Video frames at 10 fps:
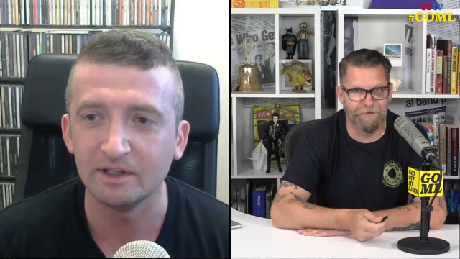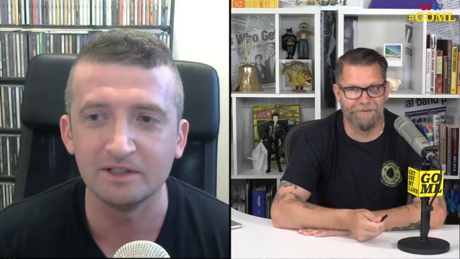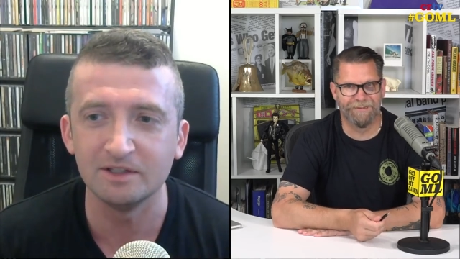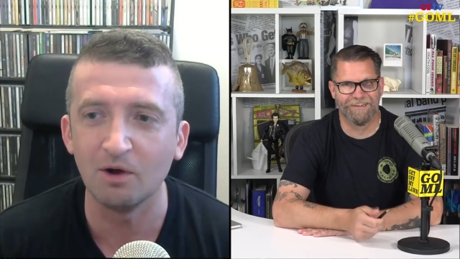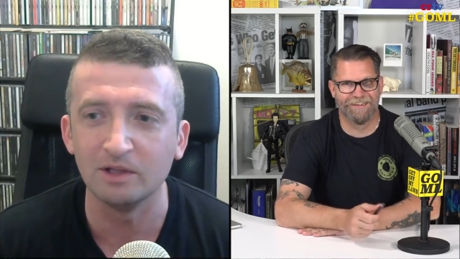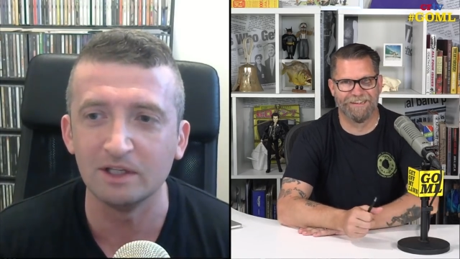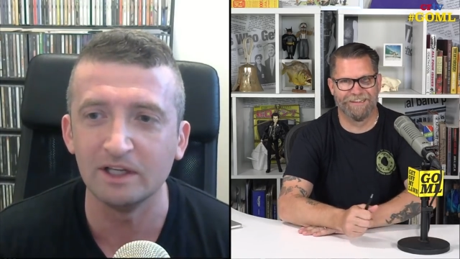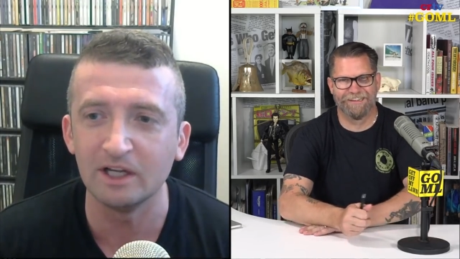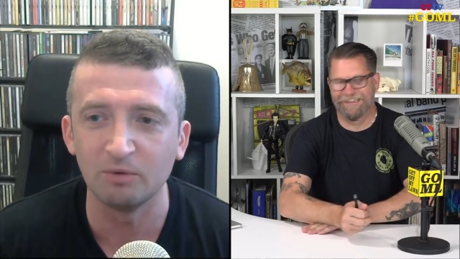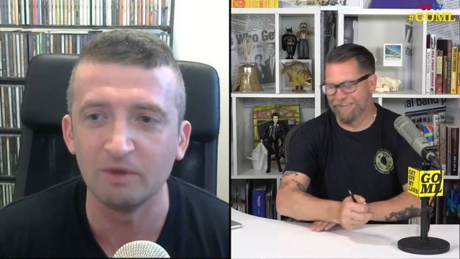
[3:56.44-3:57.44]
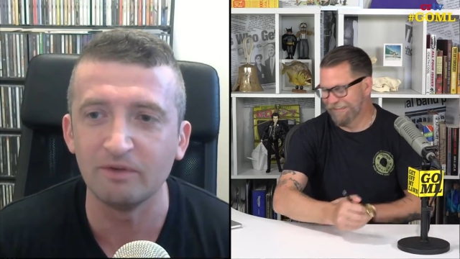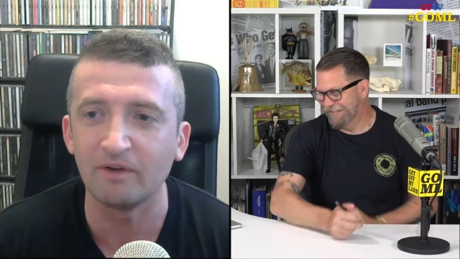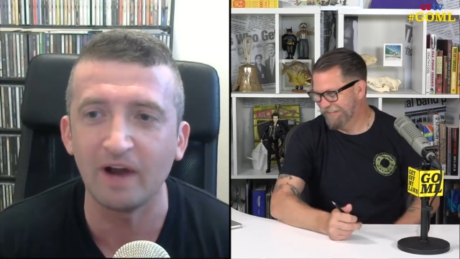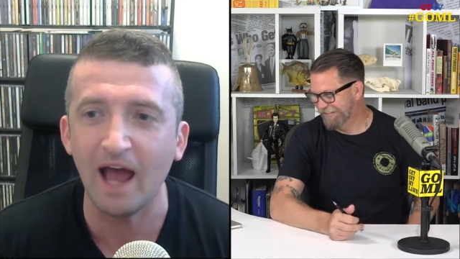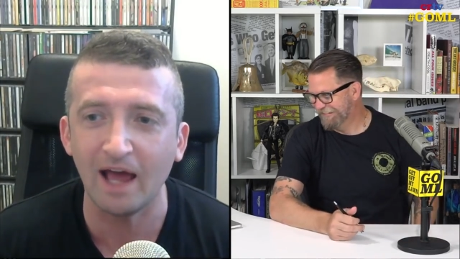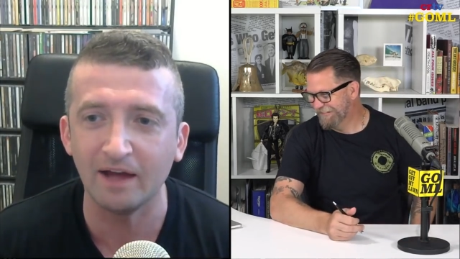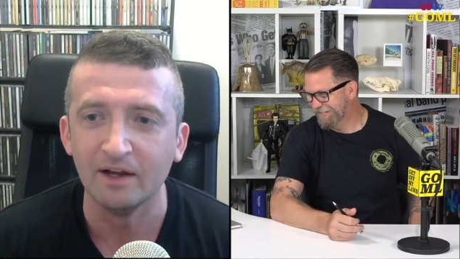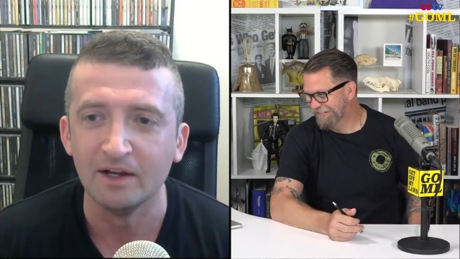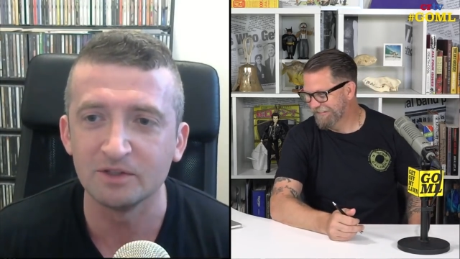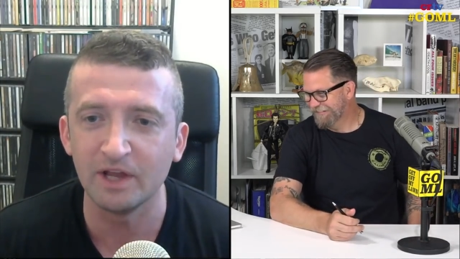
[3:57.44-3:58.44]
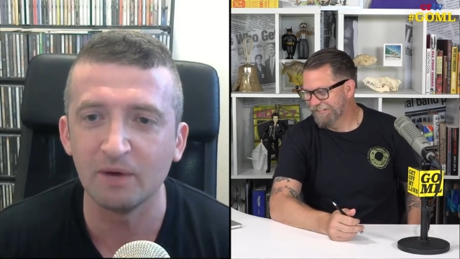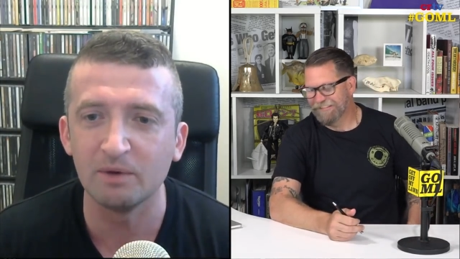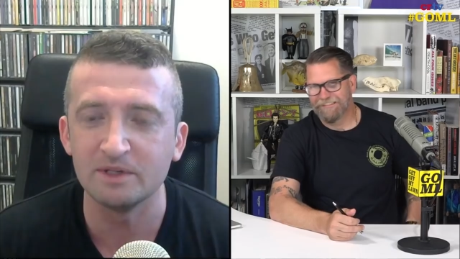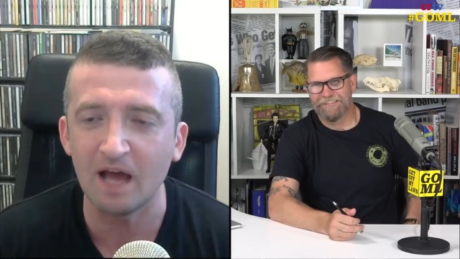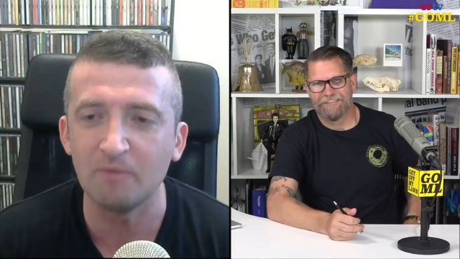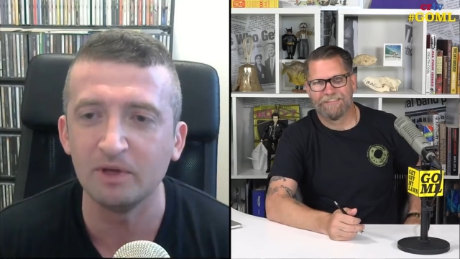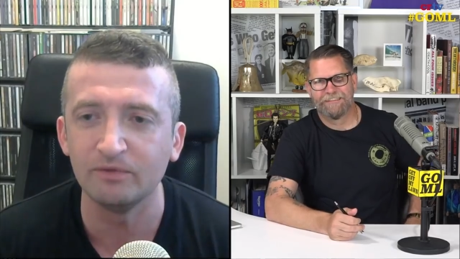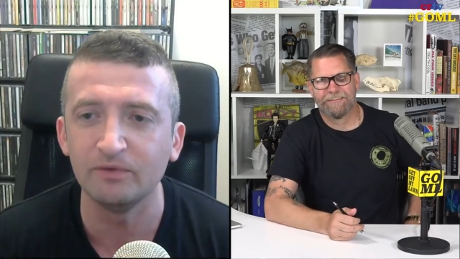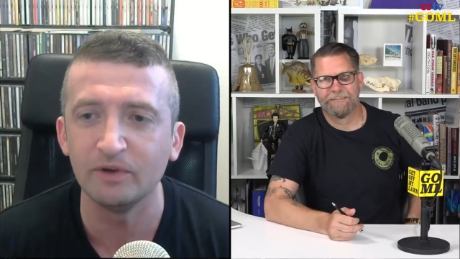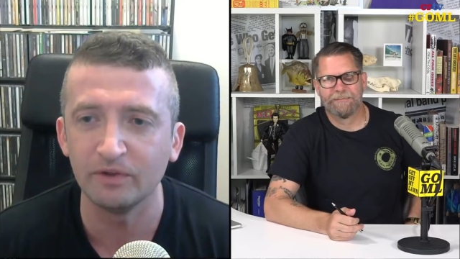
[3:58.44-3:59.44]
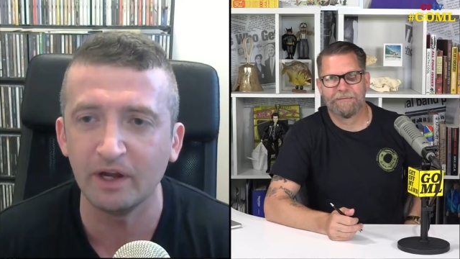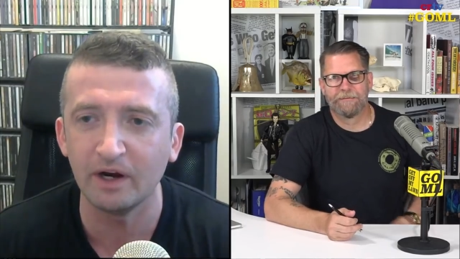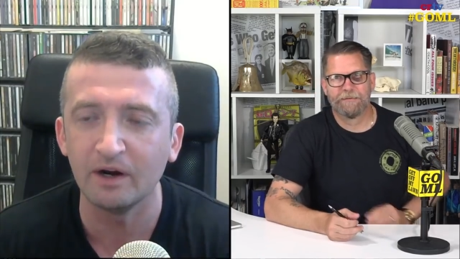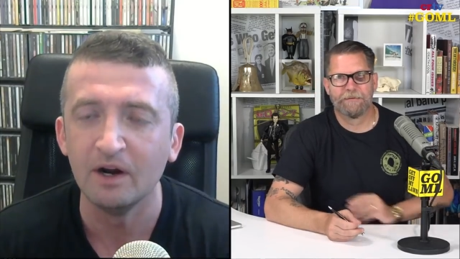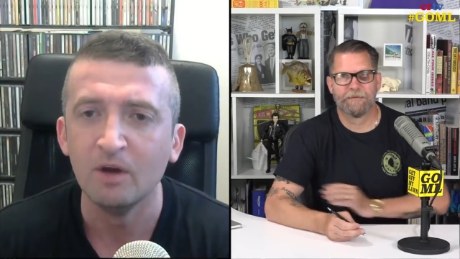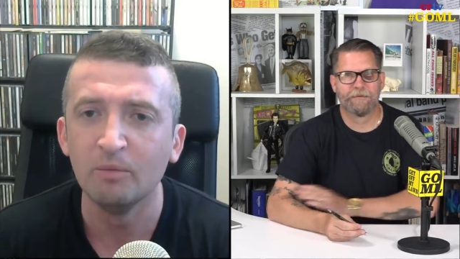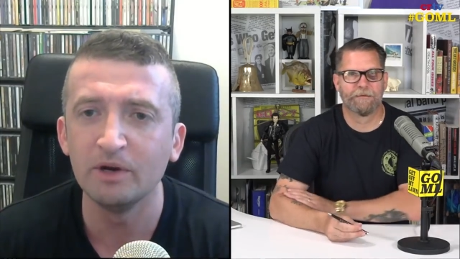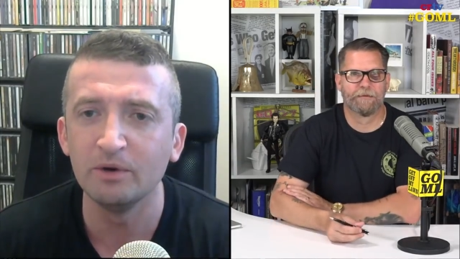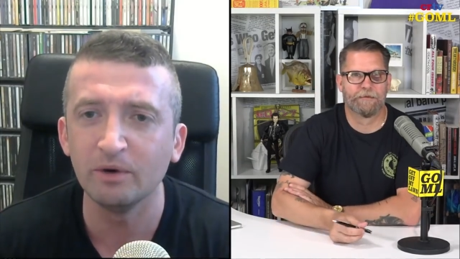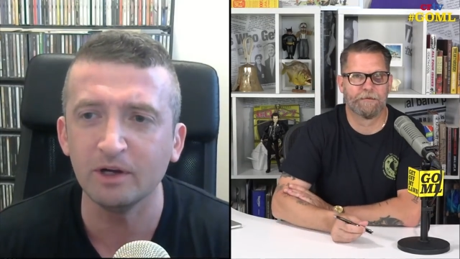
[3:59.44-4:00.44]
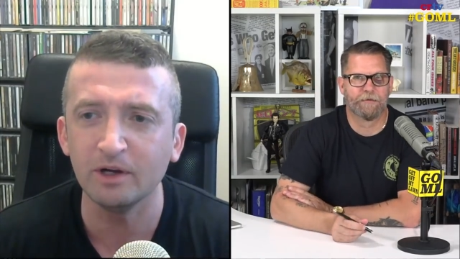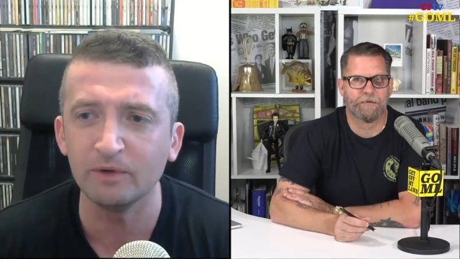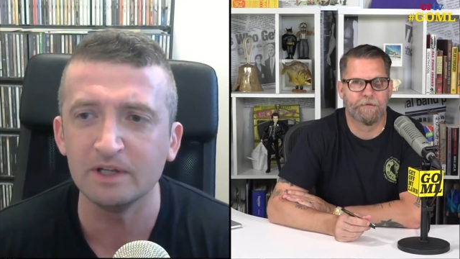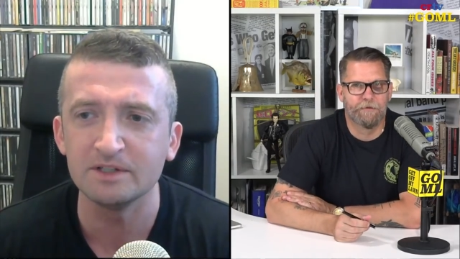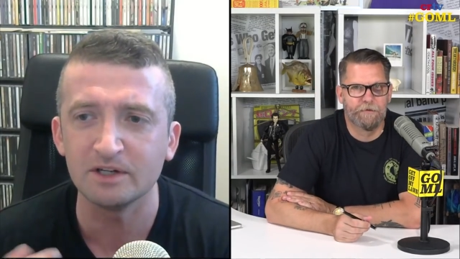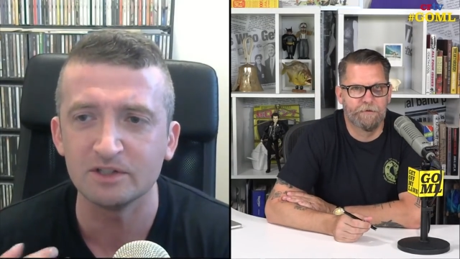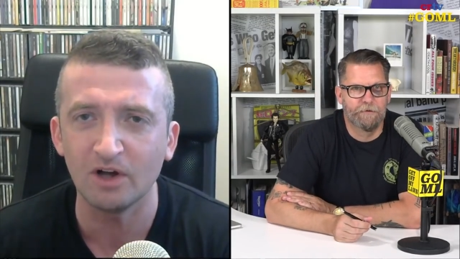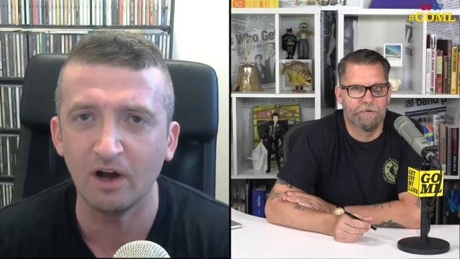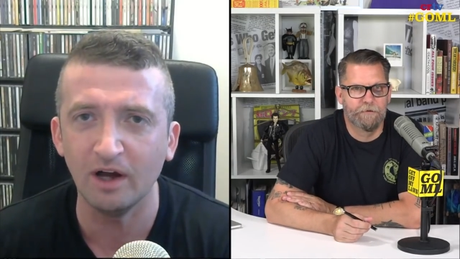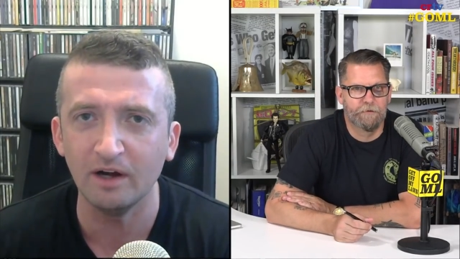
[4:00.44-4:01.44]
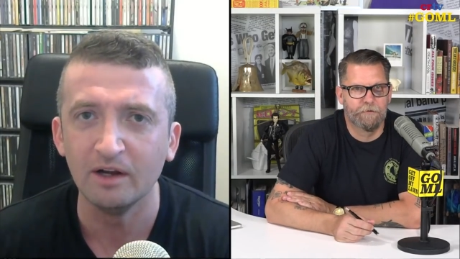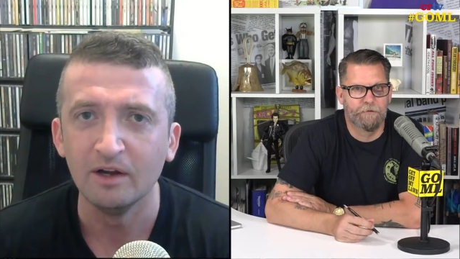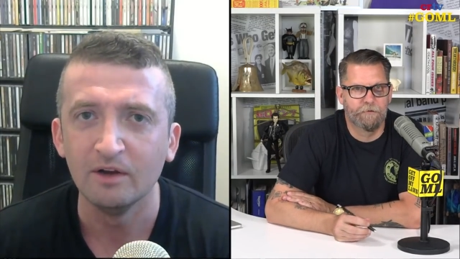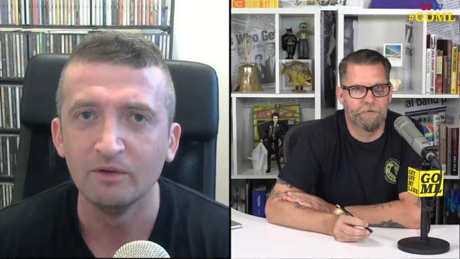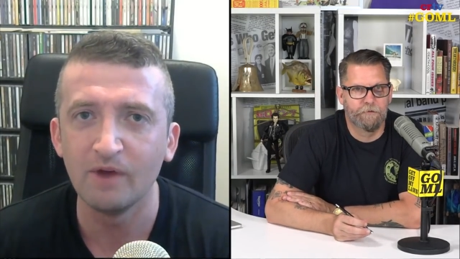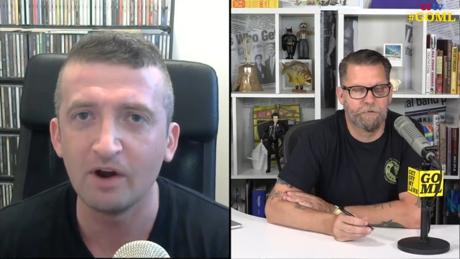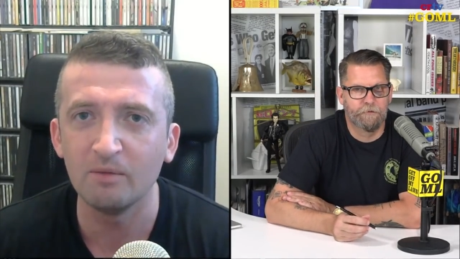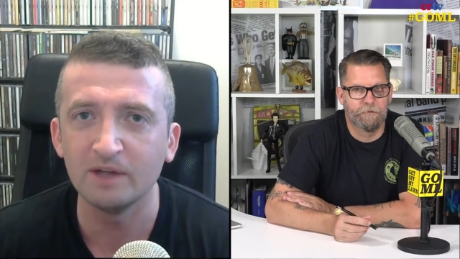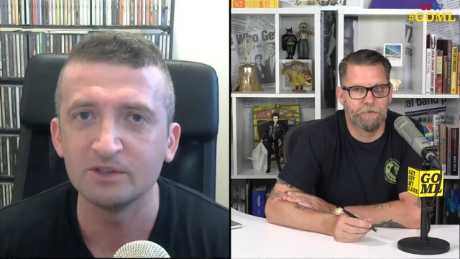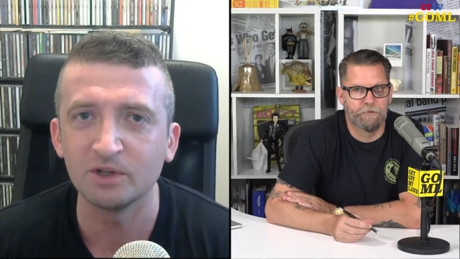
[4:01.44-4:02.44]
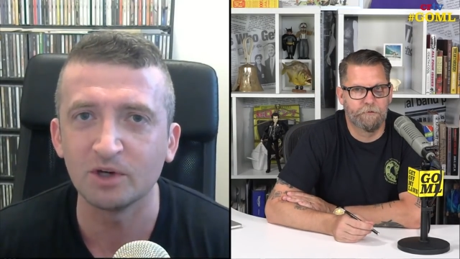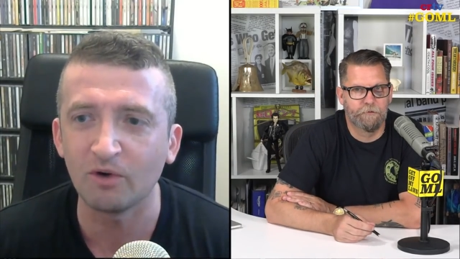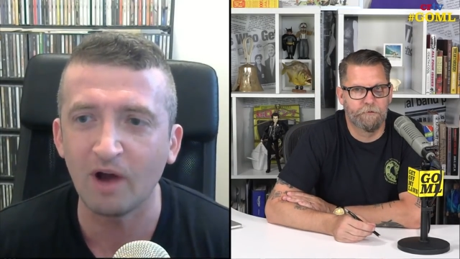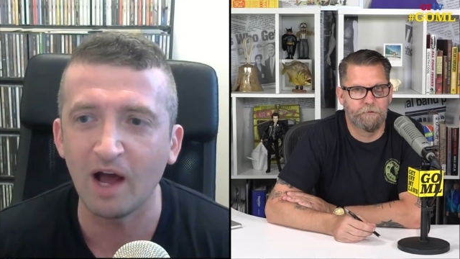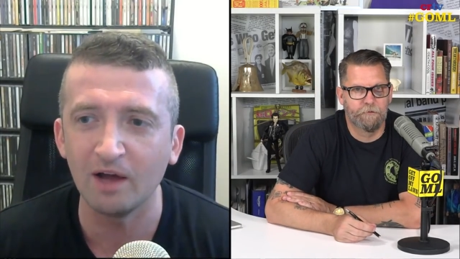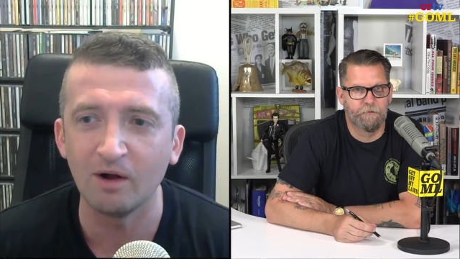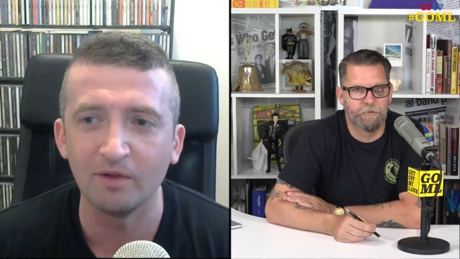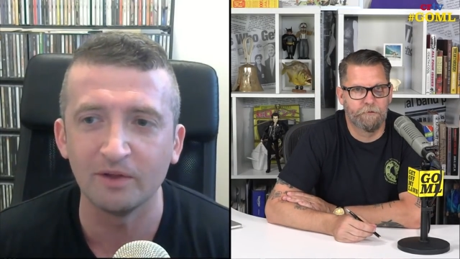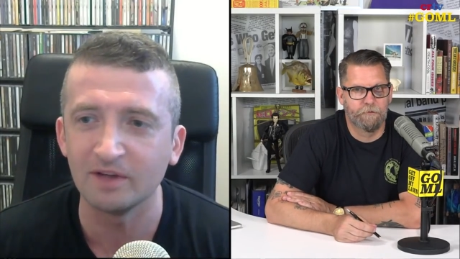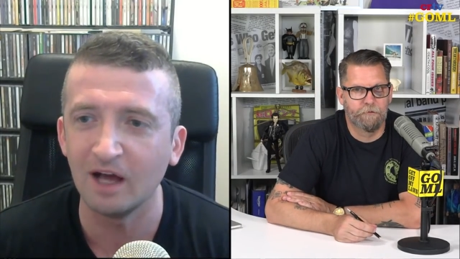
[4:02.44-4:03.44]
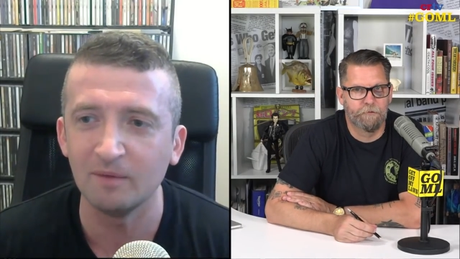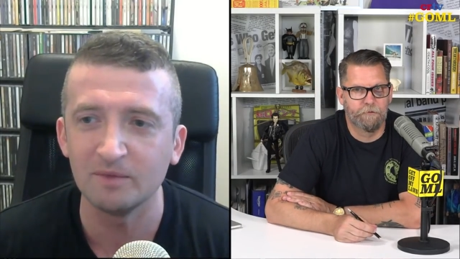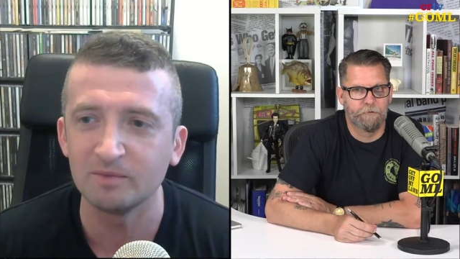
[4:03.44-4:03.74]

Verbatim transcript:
Speaker 1: He's the only leader we've ever had. So there was that big fear there. But North Koreans are taught very much to cry all the time